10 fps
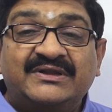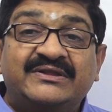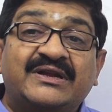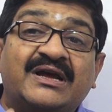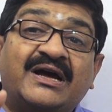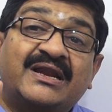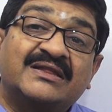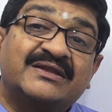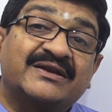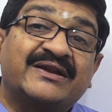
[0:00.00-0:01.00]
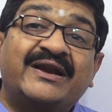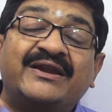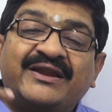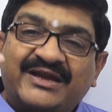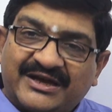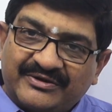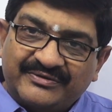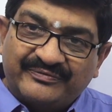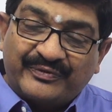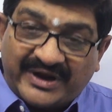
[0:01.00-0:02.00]
Then another criteria
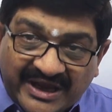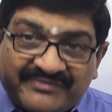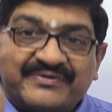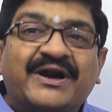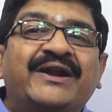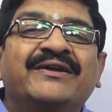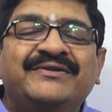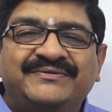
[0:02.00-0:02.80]
for F card,